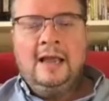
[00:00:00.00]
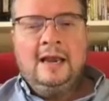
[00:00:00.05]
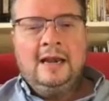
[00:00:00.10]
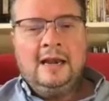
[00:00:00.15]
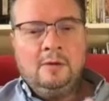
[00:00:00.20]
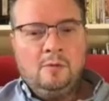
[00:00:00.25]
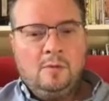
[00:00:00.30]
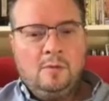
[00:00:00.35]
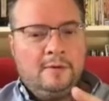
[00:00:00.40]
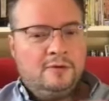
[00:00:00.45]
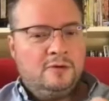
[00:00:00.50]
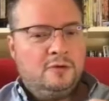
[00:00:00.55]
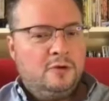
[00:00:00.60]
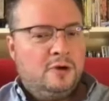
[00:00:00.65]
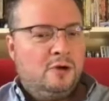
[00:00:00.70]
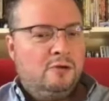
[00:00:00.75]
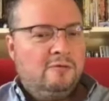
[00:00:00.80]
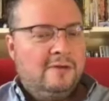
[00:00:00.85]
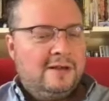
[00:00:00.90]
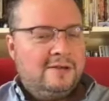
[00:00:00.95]
Now, when we were doing
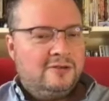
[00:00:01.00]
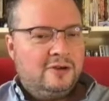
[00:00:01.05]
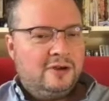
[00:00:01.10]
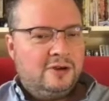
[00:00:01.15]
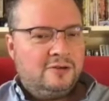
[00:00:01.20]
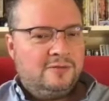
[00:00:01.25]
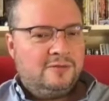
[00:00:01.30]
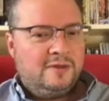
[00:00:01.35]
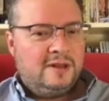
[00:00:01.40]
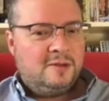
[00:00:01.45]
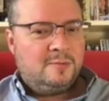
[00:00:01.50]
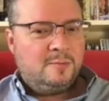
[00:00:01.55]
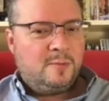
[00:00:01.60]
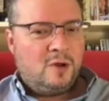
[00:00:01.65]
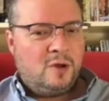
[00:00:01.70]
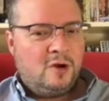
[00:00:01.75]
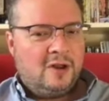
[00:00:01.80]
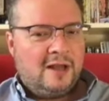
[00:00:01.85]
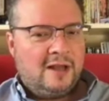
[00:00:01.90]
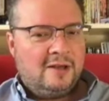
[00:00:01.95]
our research for this
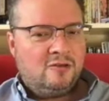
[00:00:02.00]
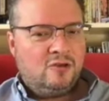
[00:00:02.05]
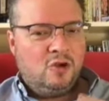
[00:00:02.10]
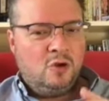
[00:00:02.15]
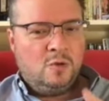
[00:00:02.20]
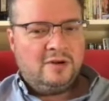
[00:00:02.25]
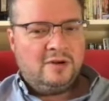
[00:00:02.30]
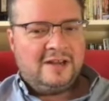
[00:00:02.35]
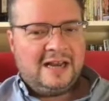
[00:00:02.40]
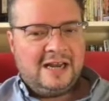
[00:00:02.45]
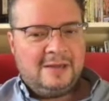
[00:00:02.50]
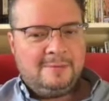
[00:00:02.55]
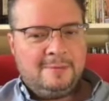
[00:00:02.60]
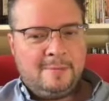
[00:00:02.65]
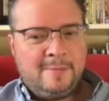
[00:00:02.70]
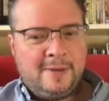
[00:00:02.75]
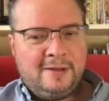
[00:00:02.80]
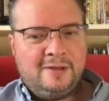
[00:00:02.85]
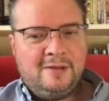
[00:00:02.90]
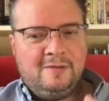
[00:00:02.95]
podcast, you were telling me
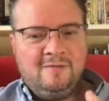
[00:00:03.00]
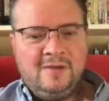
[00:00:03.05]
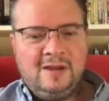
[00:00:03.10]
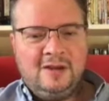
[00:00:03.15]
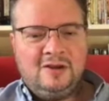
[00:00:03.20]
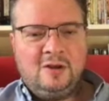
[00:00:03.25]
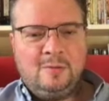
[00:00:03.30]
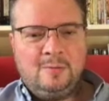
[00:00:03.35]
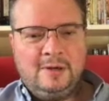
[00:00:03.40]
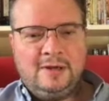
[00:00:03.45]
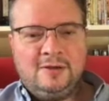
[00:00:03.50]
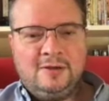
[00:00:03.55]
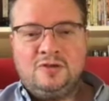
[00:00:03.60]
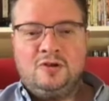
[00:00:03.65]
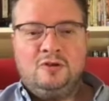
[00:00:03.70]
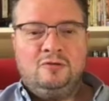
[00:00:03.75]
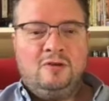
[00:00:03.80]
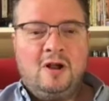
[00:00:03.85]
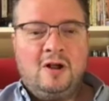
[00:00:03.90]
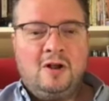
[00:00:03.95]
about the VW
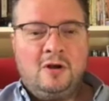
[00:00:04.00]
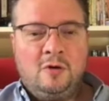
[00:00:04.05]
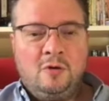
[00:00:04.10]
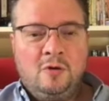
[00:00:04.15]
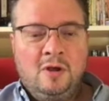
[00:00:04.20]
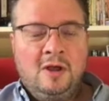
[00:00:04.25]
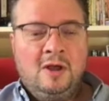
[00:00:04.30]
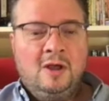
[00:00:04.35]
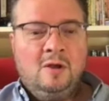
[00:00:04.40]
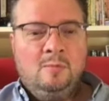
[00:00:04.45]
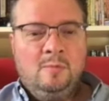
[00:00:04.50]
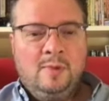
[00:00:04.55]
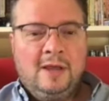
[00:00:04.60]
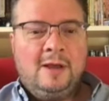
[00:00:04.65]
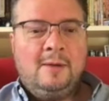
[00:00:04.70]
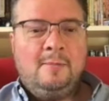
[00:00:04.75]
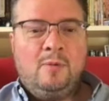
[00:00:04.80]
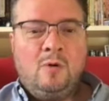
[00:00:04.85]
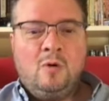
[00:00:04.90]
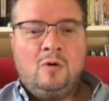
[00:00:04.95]
Scirocco being
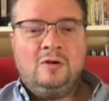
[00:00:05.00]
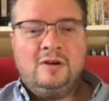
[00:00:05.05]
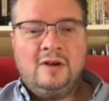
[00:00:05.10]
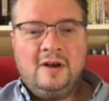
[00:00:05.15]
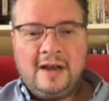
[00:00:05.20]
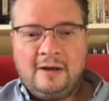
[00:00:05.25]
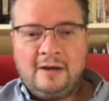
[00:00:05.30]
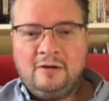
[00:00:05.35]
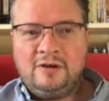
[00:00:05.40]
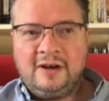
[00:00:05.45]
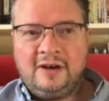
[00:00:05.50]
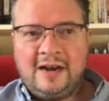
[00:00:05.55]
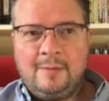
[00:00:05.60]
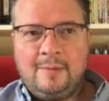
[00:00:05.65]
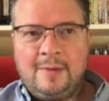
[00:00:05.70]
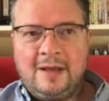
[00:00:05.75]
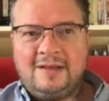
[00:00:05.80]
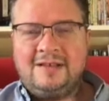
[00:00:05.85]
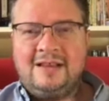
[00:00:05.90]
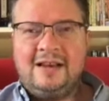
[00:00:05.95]
important in
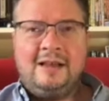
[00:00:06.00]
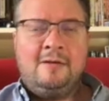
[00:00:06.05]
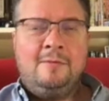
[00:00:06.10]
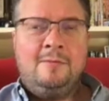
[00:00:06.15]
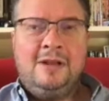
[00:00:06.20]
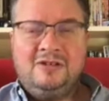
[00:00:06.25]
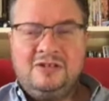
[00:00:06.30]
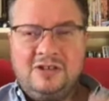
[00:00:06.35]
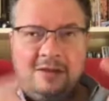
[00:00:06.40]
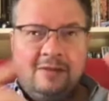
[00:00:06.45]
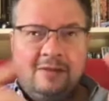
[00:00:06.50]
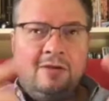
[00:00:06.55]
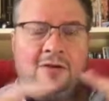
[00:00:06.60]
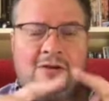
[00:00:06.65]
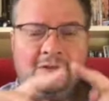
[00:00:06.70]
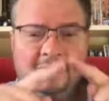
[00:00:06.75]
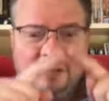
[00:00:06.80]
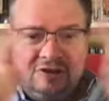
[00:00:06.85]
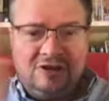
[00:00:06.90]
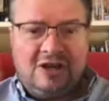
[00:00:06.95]
aerodynamics, and I immediately thought
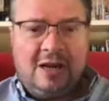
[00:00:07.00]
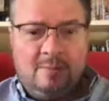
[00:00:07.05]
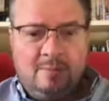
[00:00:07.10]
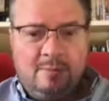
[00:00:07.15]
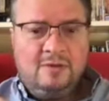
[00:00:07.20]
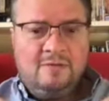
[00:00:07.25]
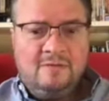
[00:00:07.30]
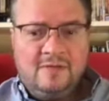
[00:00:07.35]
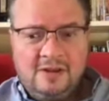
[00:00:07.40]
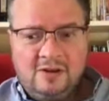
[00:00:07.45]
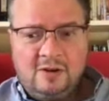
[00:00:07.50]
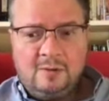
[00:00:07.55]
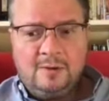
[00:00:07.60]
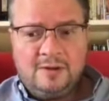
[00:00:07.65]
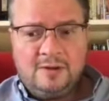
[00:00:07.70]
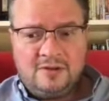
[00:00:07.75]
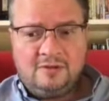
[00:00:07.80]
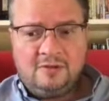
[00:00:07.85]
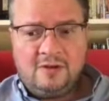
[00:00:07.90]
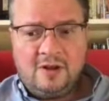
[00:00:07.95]
of the shape of the
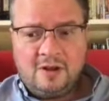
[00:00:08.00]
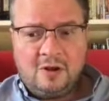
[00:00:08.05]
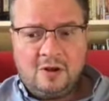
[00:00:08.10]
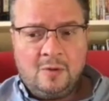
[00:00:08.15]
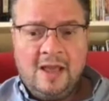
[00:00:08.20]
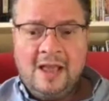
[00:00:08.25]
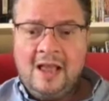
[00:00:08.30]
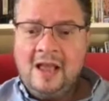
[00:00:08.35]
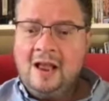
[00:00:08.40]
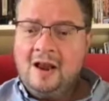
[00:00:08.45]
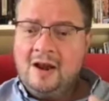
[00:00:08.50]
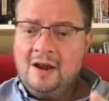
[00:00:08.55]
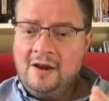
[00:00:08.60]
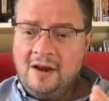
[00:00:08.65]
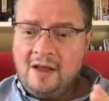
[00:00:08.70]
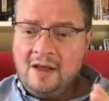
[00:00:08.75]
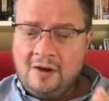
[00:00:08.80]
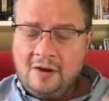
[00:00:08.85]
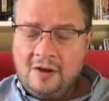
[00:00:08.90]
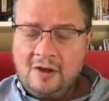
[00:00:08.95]
VW Scirocco.
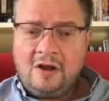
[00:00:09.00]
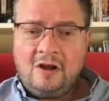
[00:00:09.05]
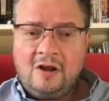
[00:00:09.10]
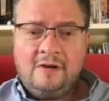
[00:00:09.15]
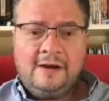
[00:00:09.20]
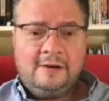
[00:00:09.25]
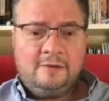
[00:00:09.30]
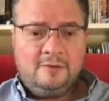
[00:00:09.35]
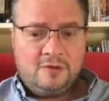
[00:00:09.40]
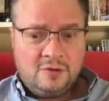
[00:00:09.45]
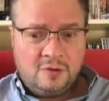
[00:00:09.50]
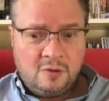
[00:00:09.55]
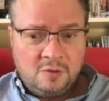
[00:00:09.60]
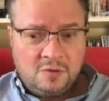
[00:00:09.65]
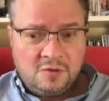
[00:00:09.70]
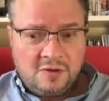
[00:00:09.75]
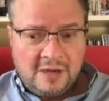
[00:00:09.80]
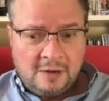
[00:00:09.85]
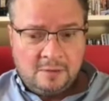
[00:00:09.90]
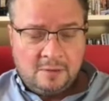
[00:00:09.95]
Not a car I'd
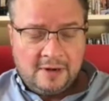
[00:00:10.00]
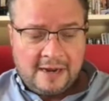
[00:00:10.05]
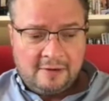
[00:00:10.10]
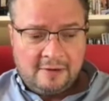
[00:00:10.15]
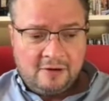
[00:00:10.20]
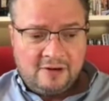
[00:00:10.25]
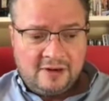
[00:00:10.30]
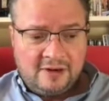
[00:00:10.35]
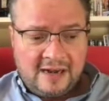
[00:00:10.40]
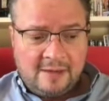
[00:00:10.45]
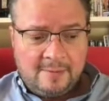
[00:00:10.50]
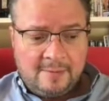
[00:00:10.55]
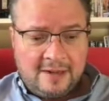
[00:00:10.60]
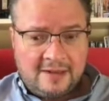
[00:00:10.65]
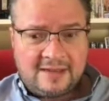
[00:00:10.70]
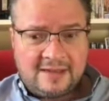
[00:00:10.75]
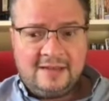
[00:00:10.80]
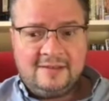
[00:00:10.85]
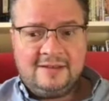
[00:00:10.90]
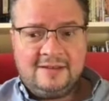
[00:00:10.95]
associate with
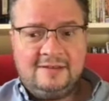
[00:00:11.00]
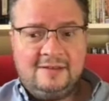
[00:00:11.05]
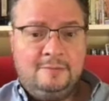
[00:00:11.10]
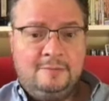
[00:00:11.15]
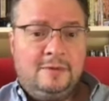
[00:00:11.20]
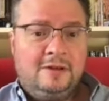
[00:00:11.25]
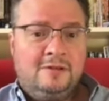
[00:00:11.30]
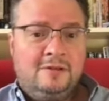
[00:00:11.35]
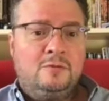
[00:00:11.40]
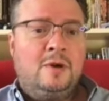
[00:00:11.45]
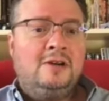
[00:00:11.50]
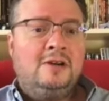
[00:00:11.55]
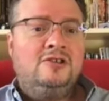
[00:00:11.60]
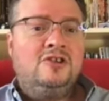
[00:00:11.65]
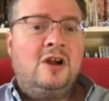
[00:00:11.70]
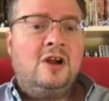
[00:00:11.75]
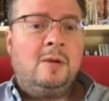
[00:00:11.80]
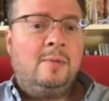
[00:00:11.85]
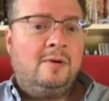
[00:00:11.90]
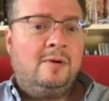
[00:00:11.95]
aerodynamics, but it's quite
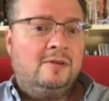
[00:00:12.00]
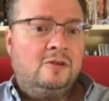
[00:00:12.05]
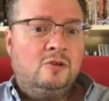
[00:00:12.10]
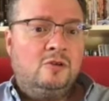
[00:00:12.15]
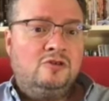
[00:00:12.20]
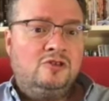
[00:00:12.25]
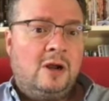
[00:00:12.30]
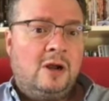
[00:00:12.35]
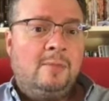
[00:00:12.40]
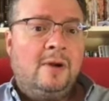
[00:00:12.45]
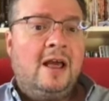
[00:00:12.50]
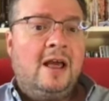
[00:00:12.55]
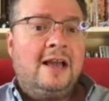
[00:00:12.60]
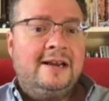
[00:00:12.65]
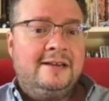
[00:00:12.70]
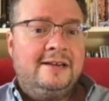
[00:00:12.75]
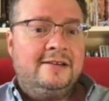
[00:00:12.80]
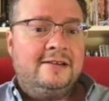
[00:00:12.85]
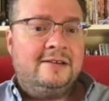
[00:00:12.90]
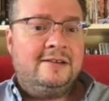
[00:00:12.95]
sharp
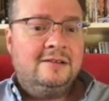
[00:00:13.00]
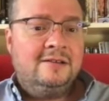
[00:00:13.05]
lined.